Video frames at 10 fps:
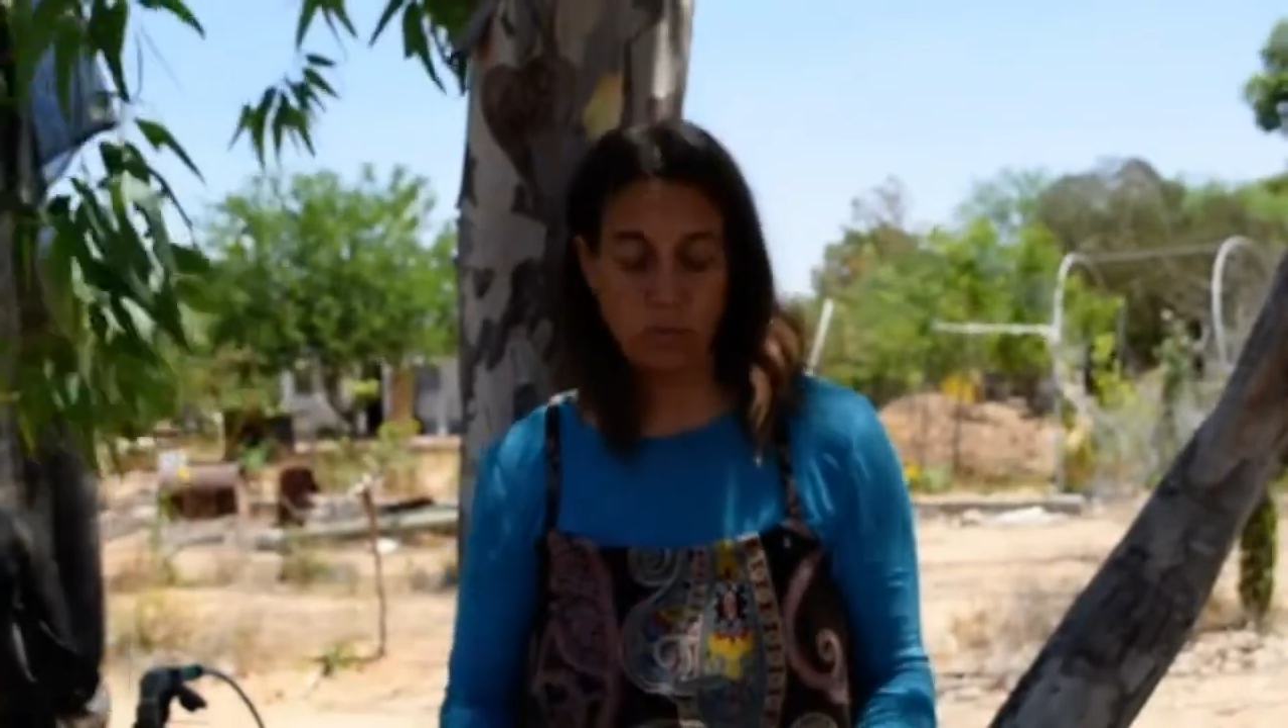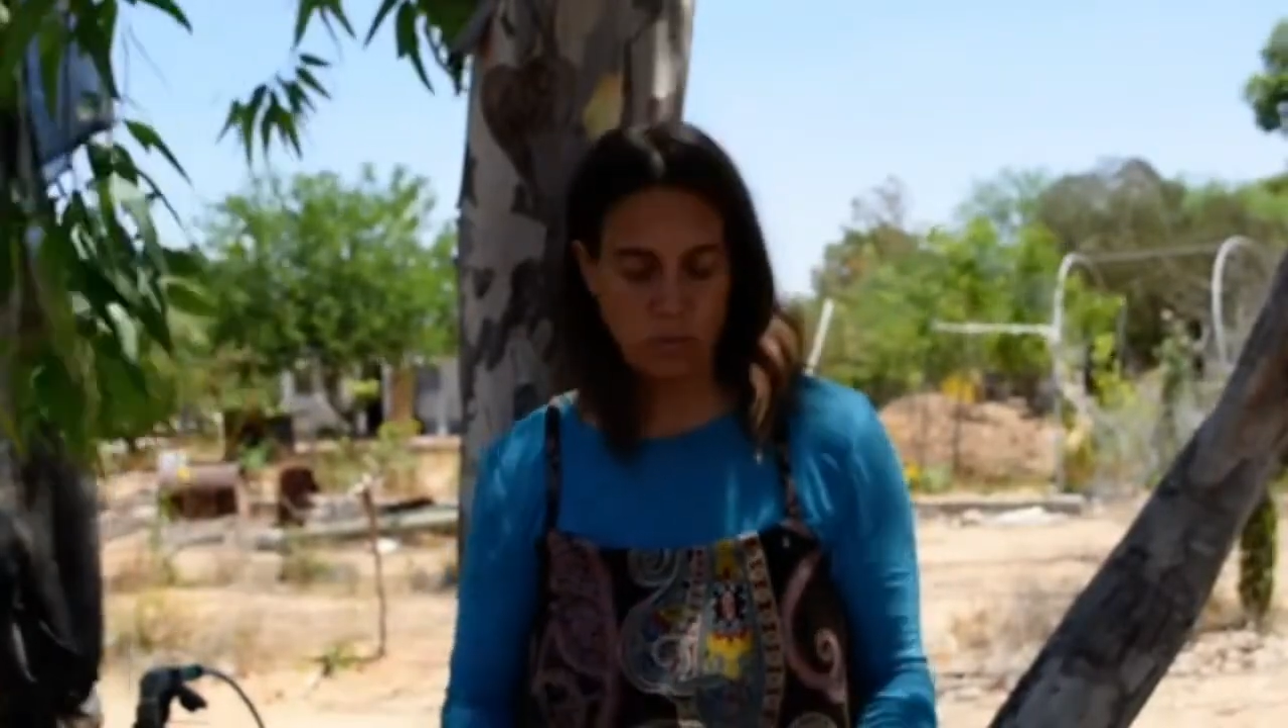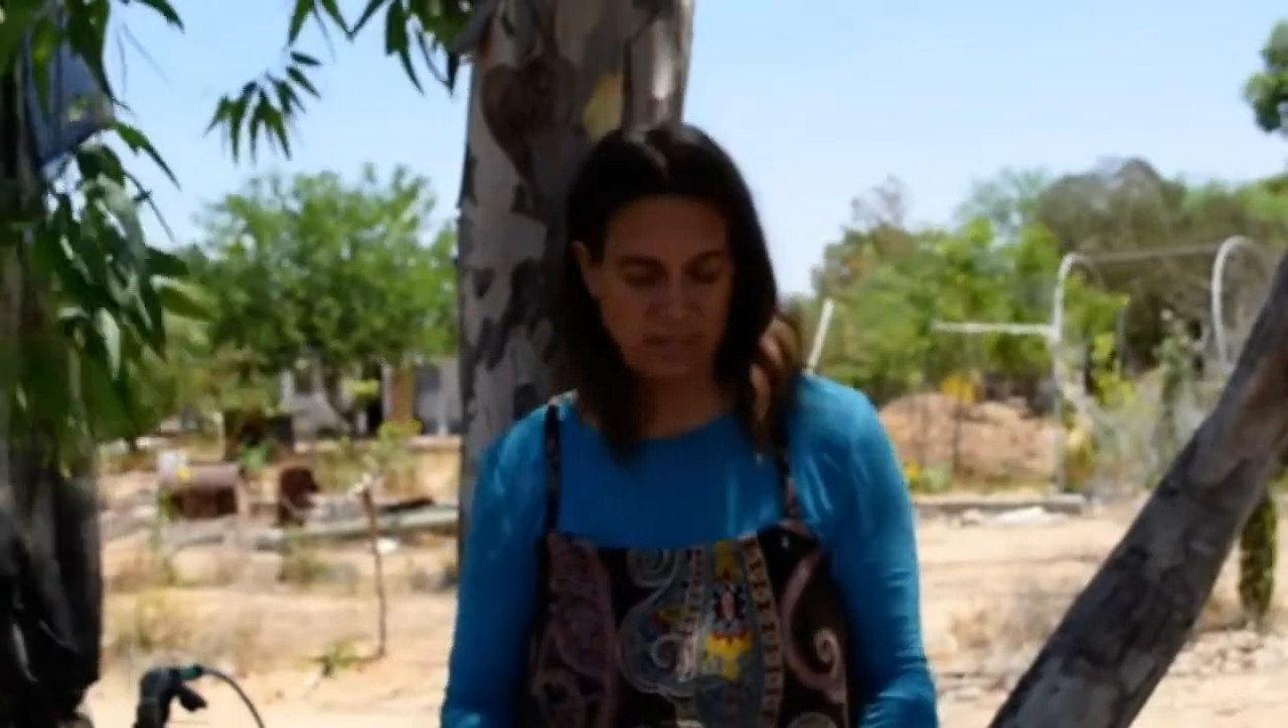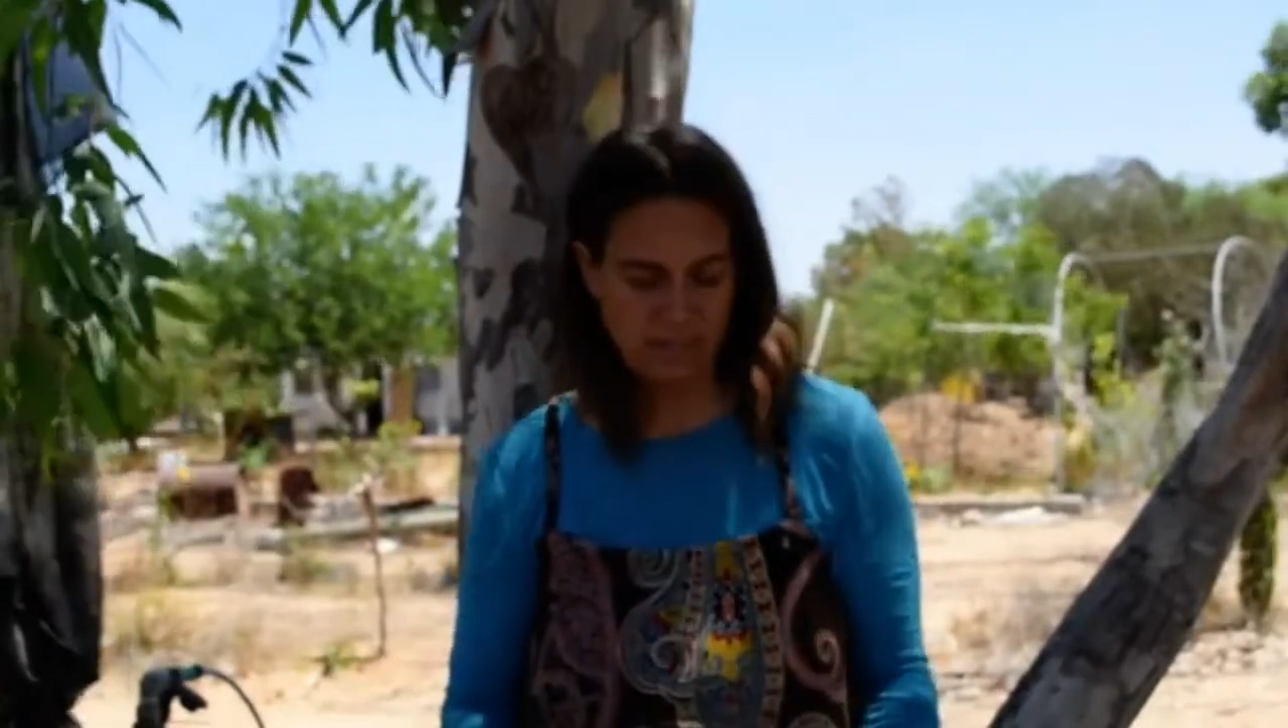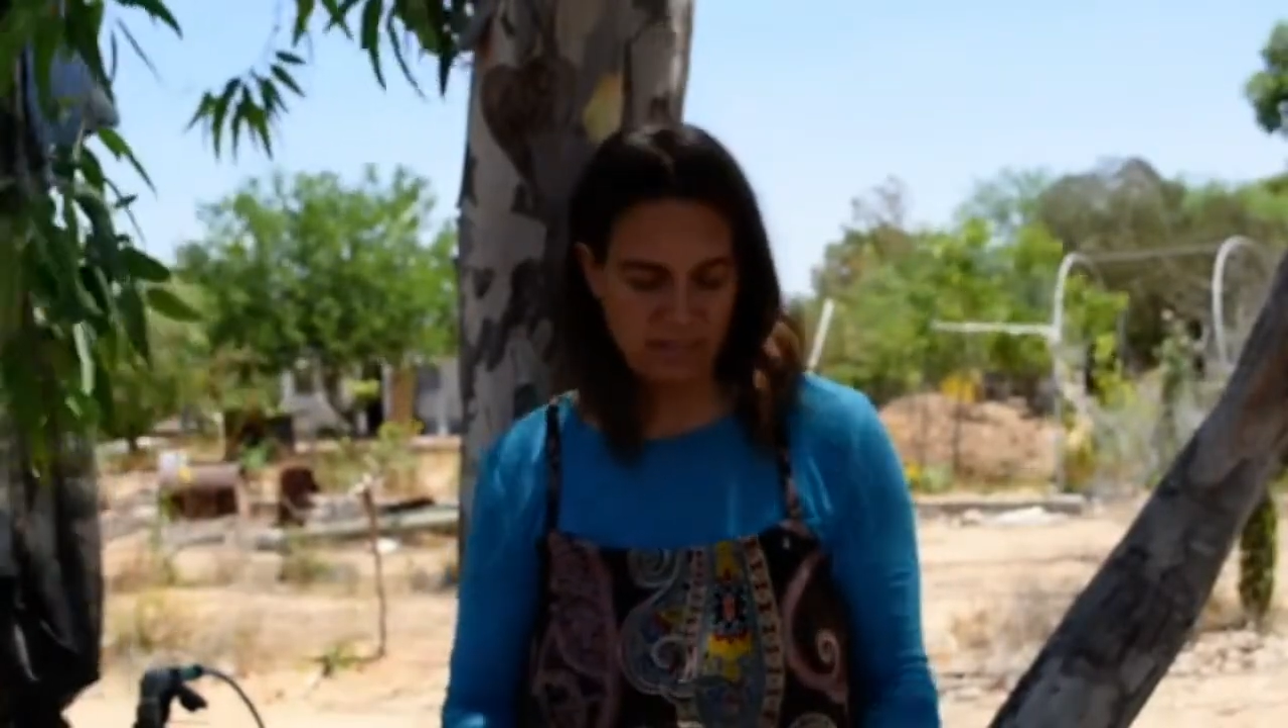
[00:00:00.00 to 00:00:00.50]

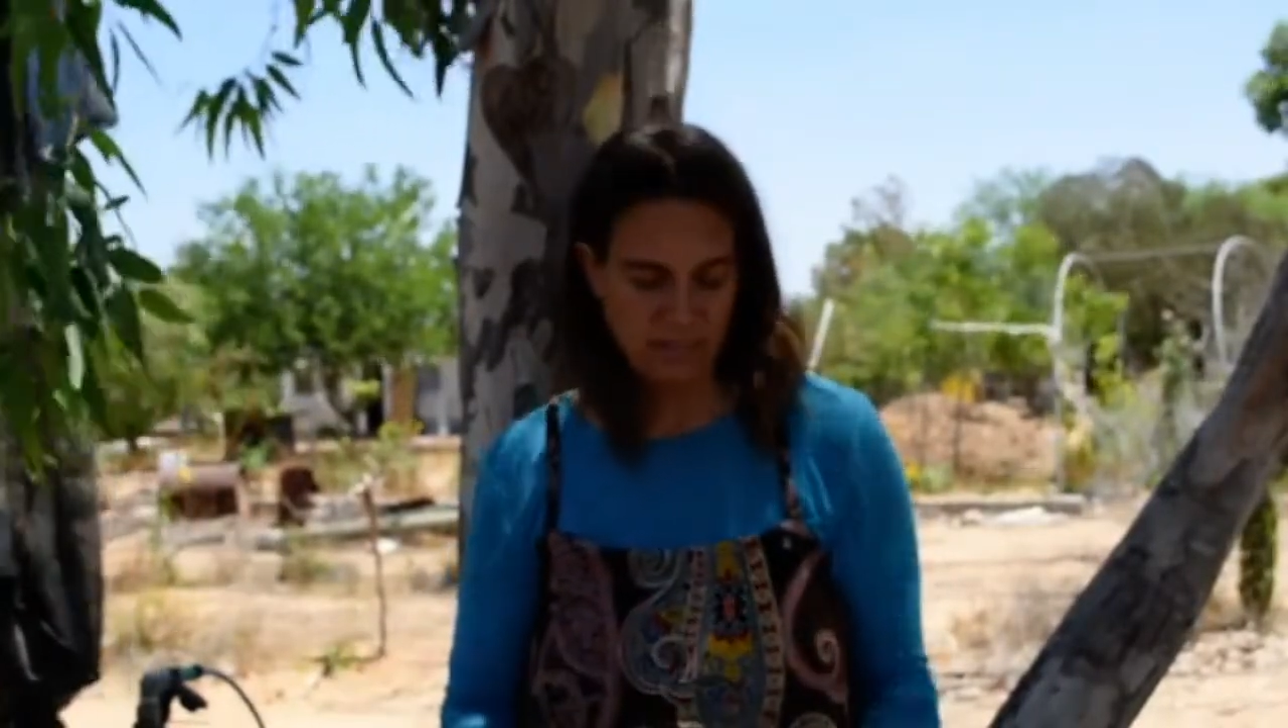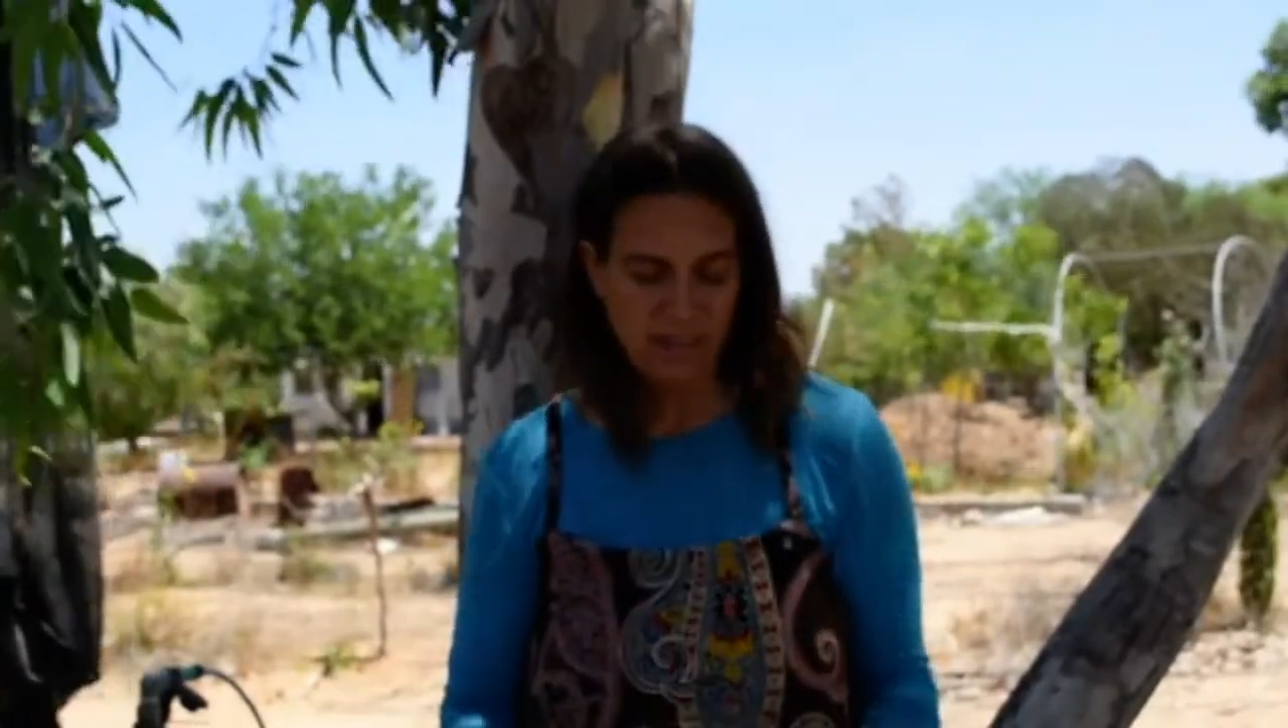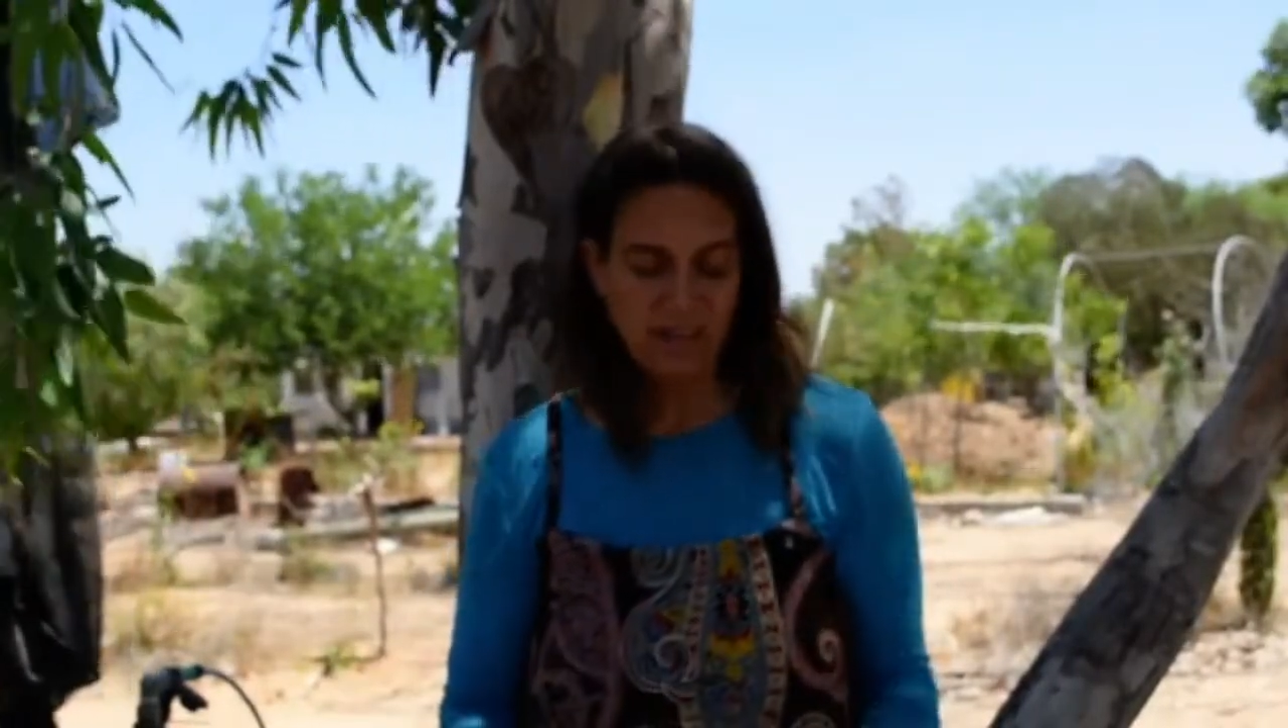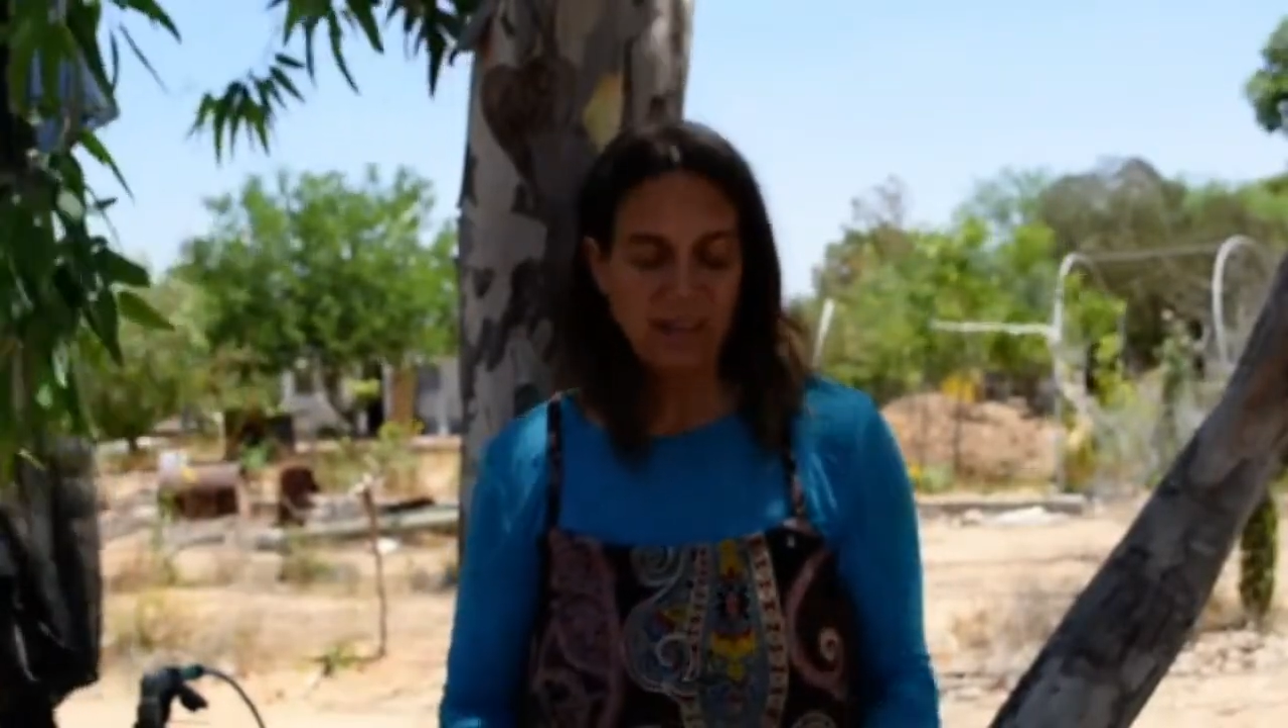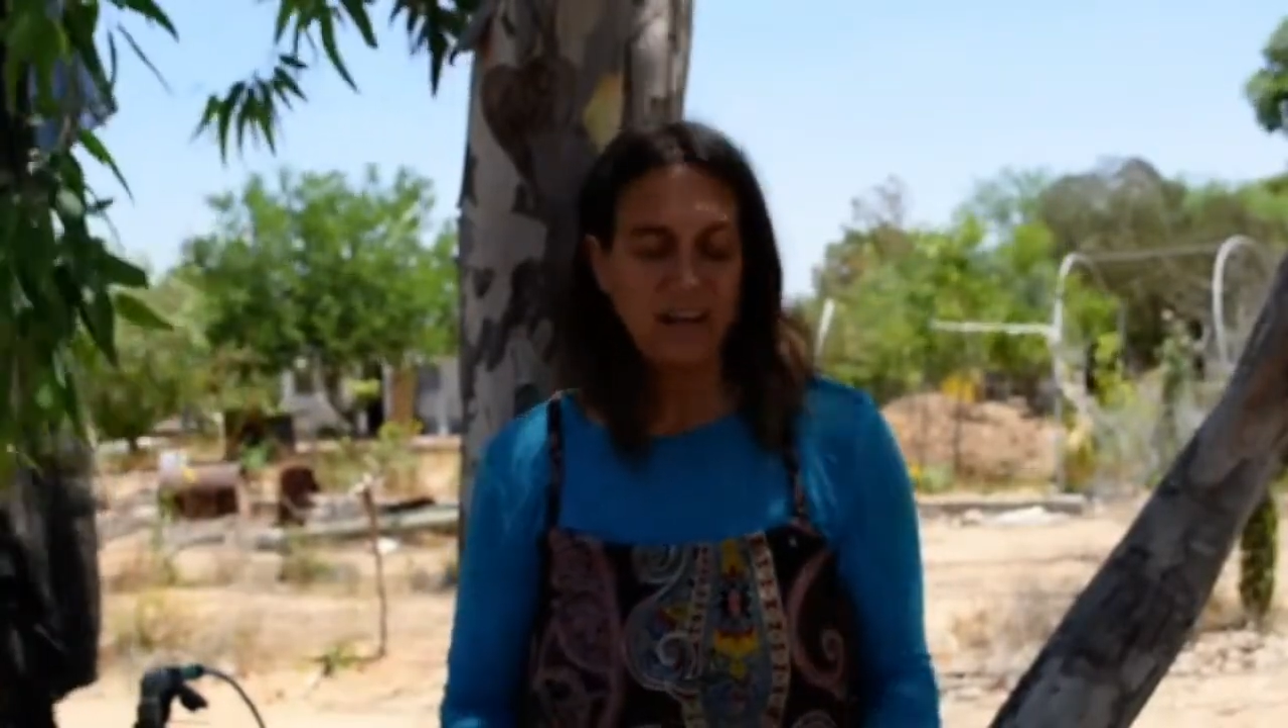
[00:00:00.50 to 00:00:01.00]
east, and
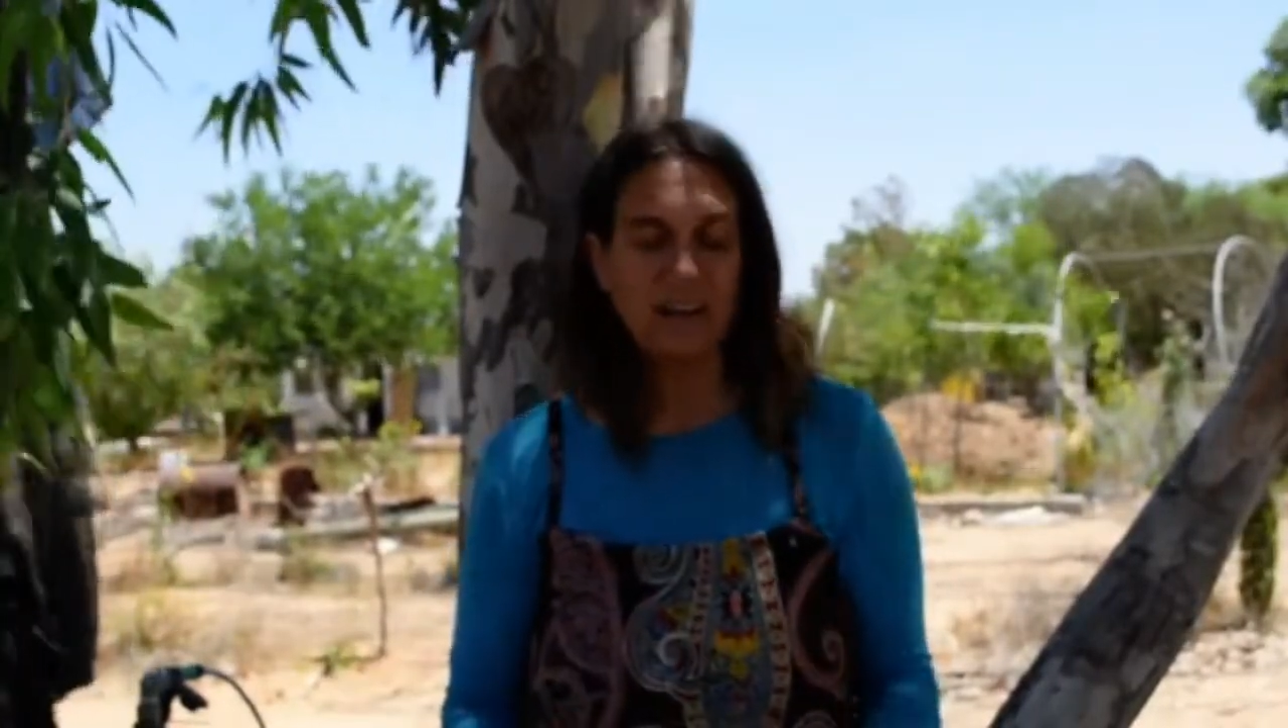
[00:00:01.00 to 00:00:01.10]
west.